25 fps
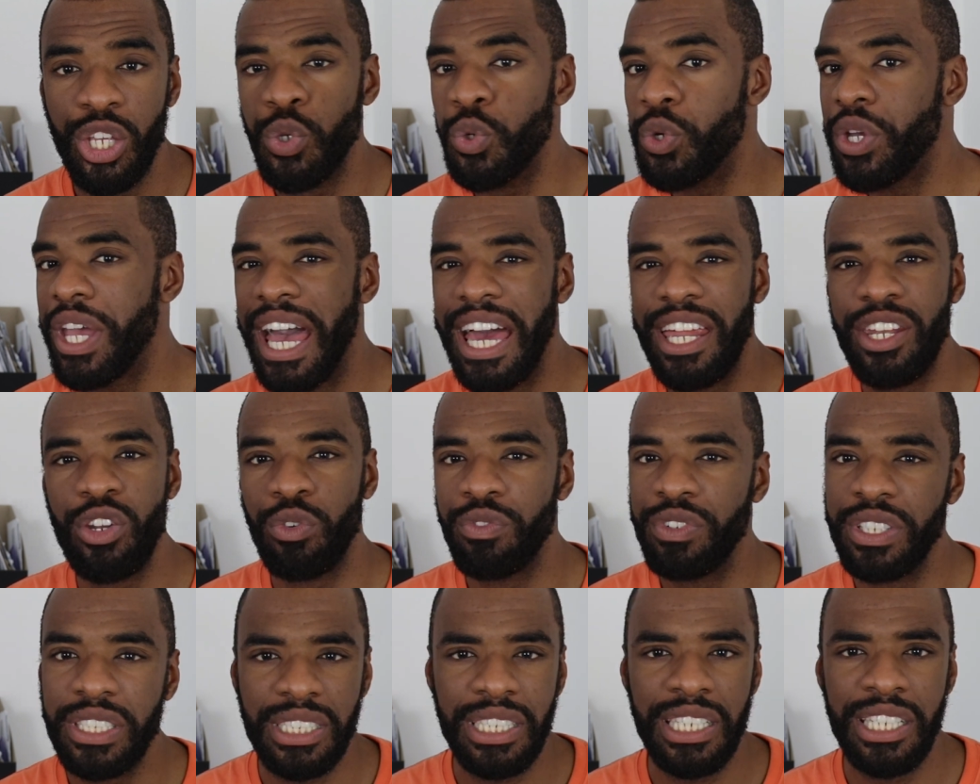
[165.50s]
You can
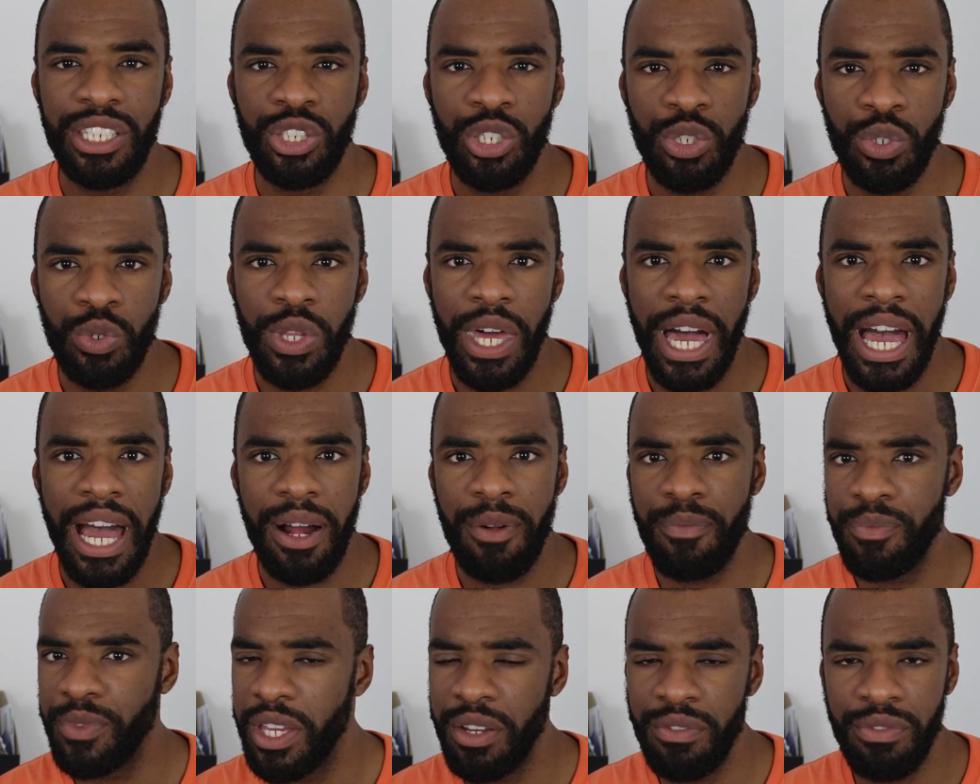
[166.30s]
obviously do
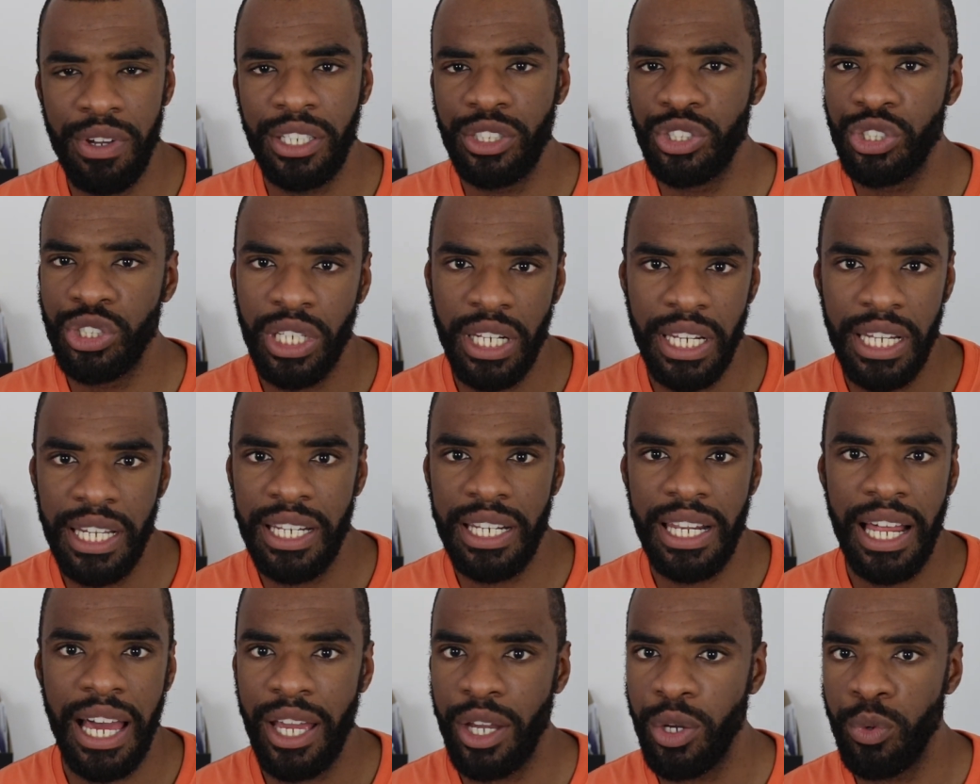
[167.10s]
that
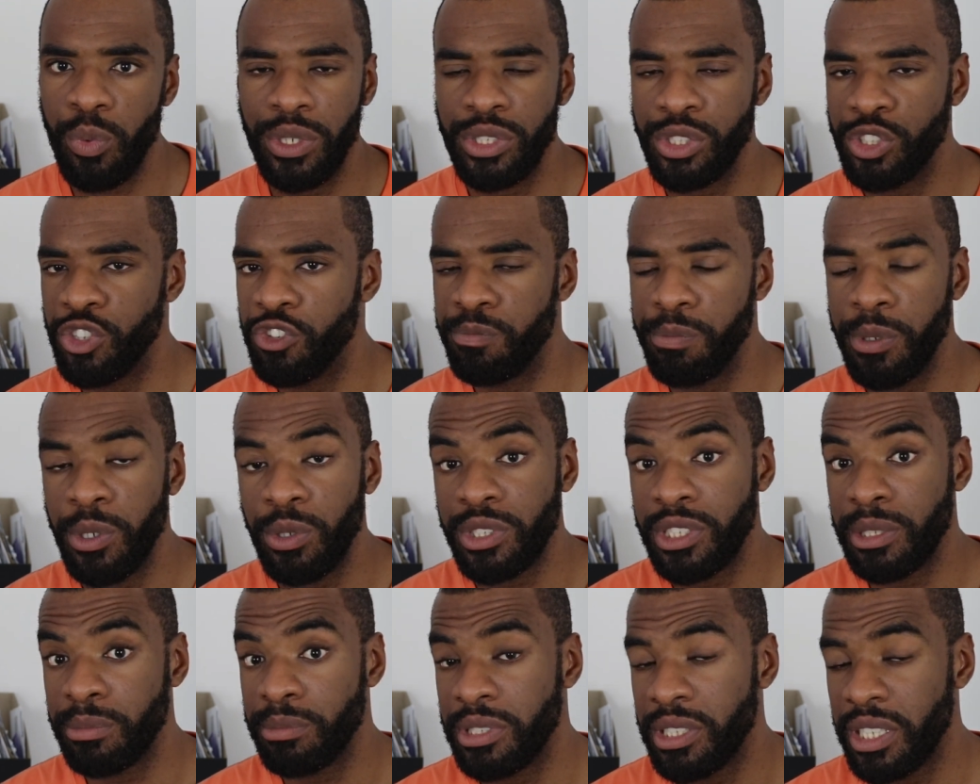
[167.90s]
eventually, like once you've
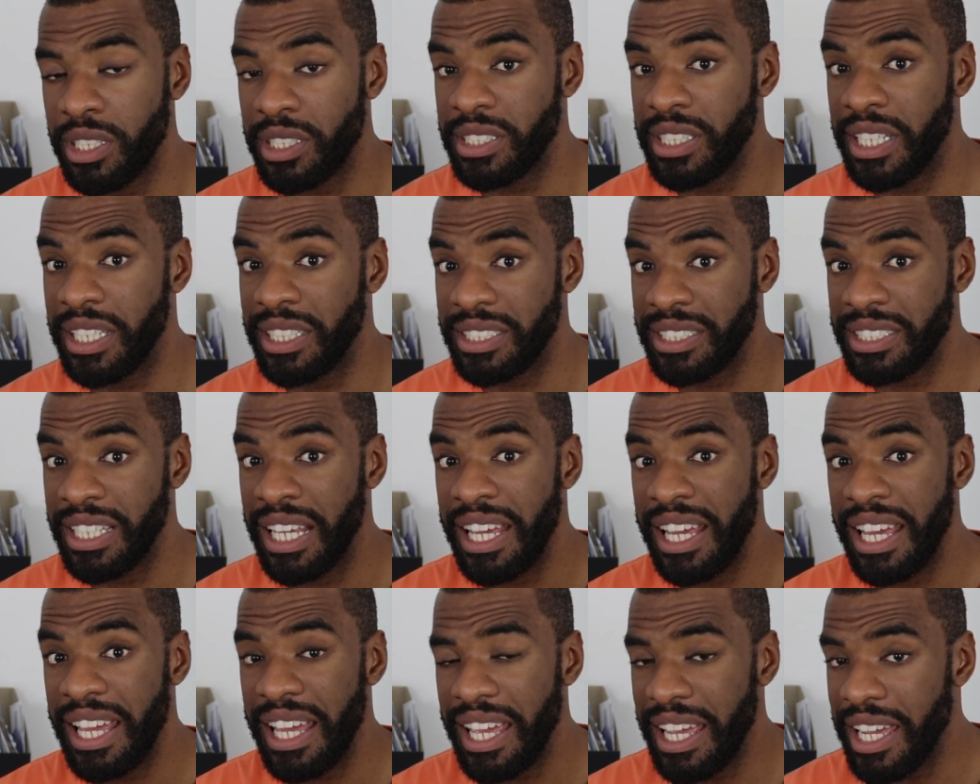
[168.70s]
built some success
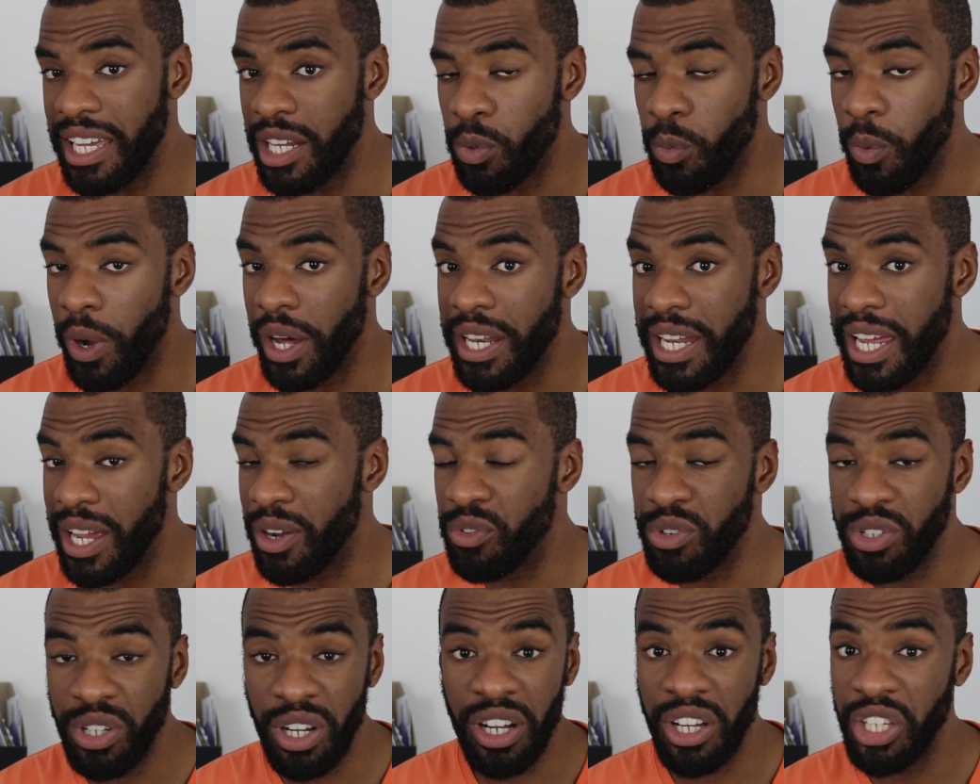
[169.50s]
in one
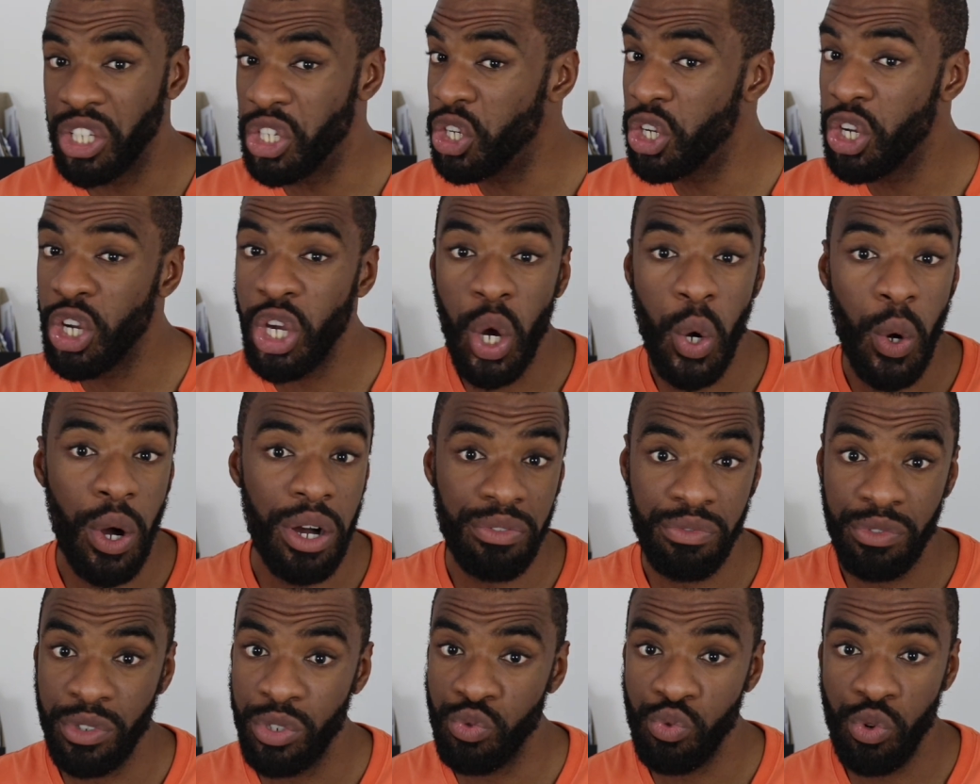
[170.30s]
area, you can go
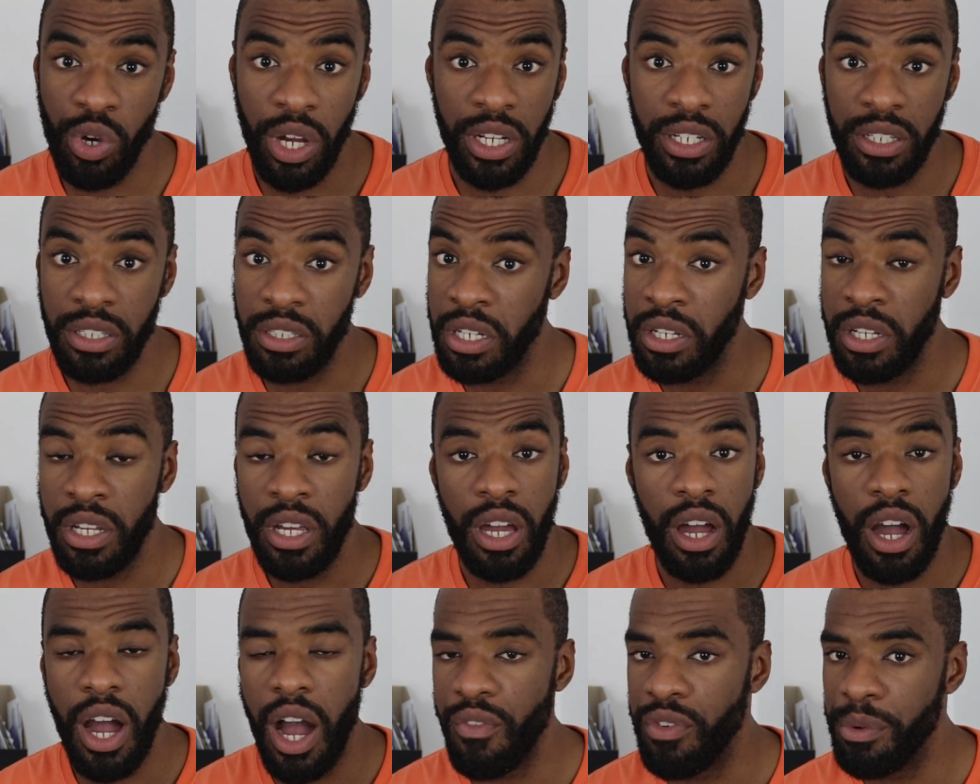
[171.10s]
off and run
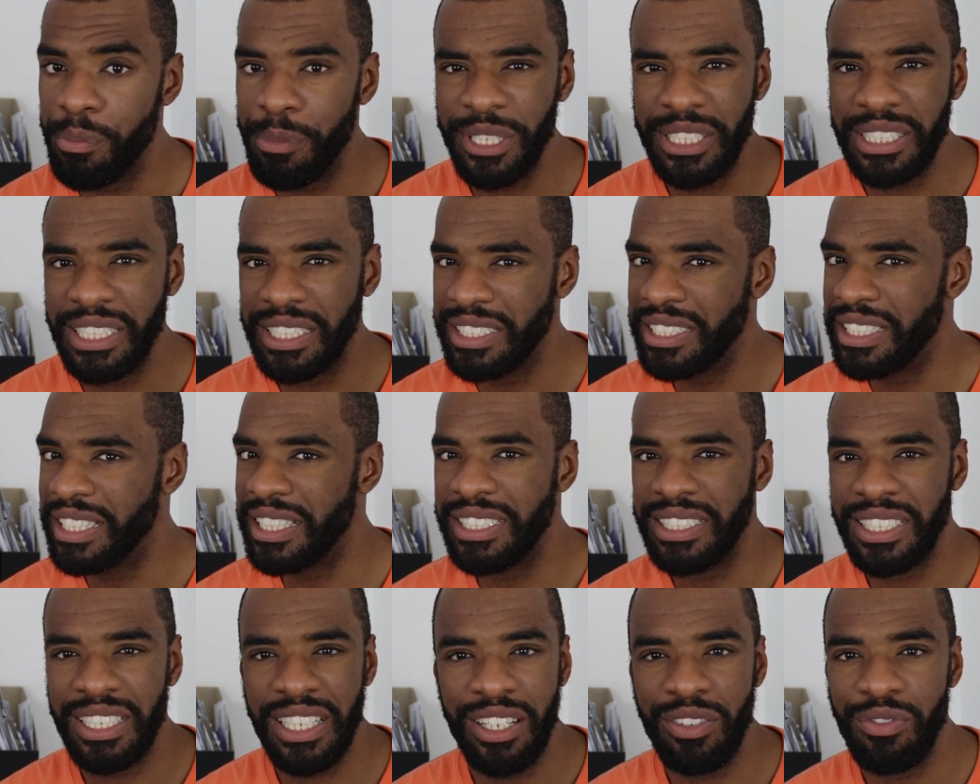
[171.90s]
other
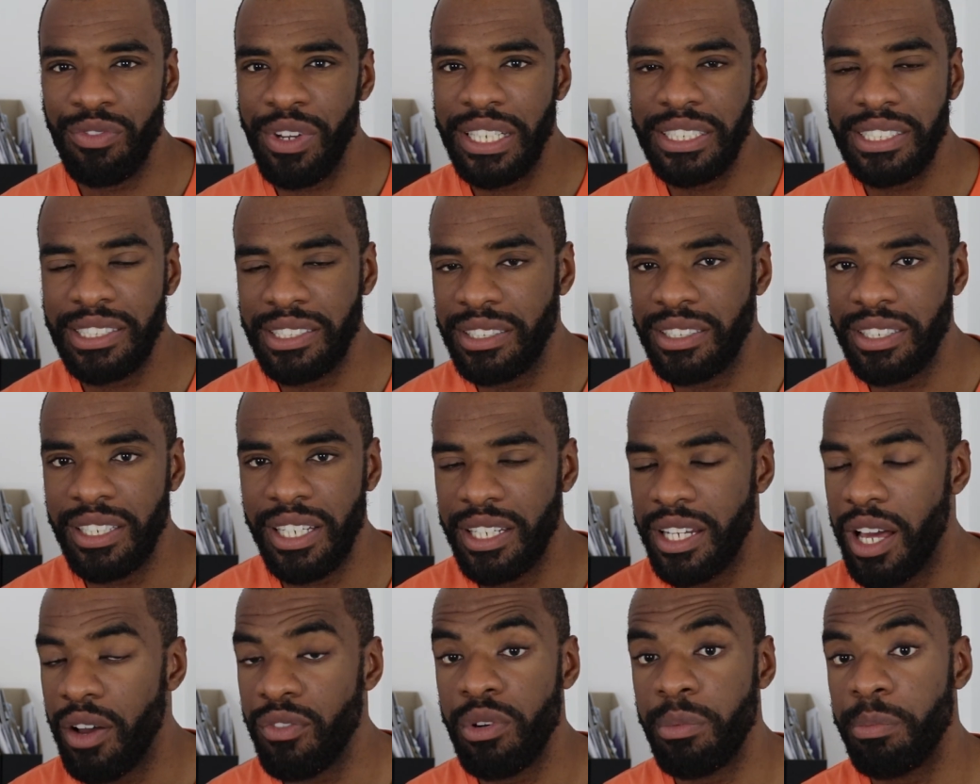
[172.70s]
businesses and invest in,
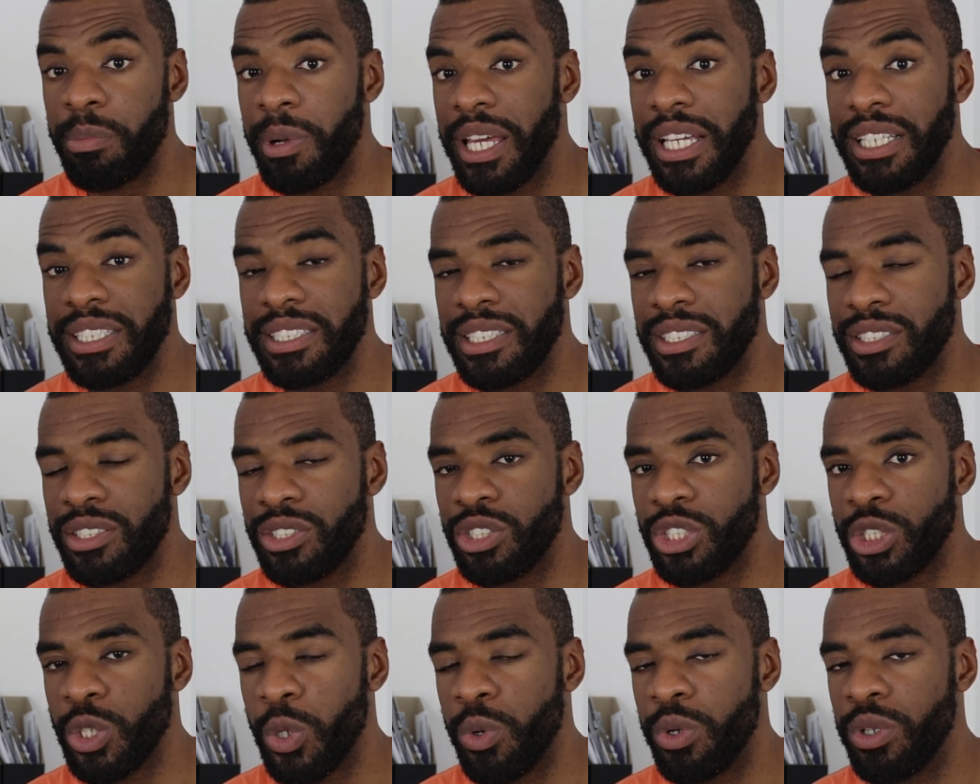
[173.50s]
in other places
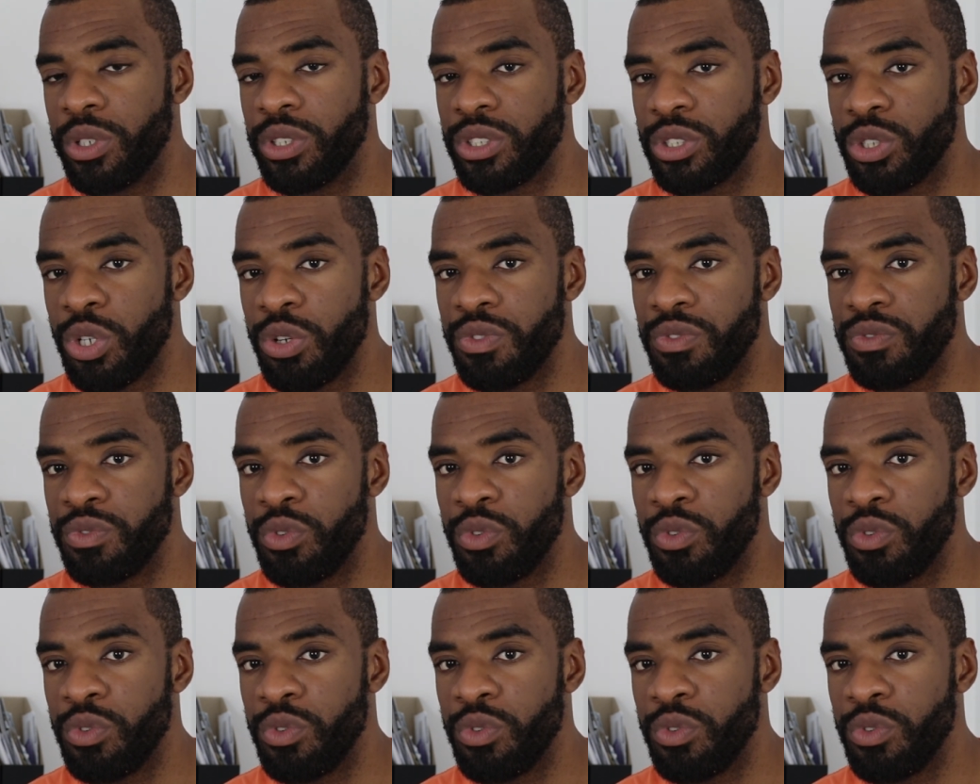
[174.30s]
and so on and so